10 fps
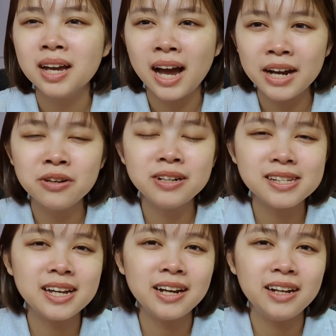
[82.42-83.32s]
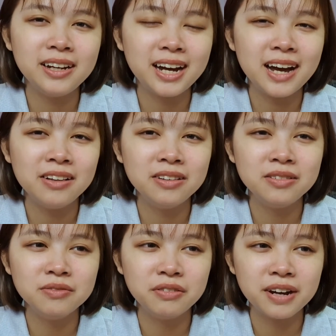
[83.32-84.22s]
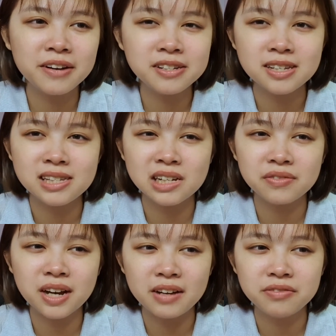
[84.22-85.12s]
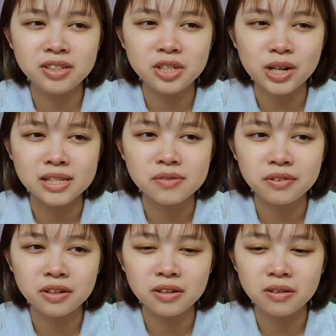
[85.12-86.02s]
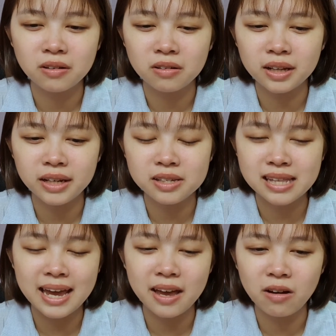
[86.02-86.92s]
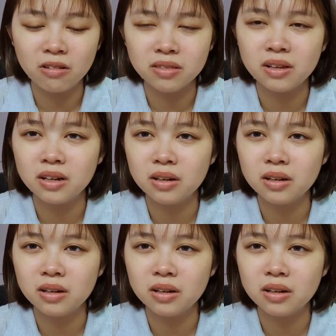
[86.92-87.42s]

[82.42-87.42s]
I know they say that the virus itself can't really transfer or like stay on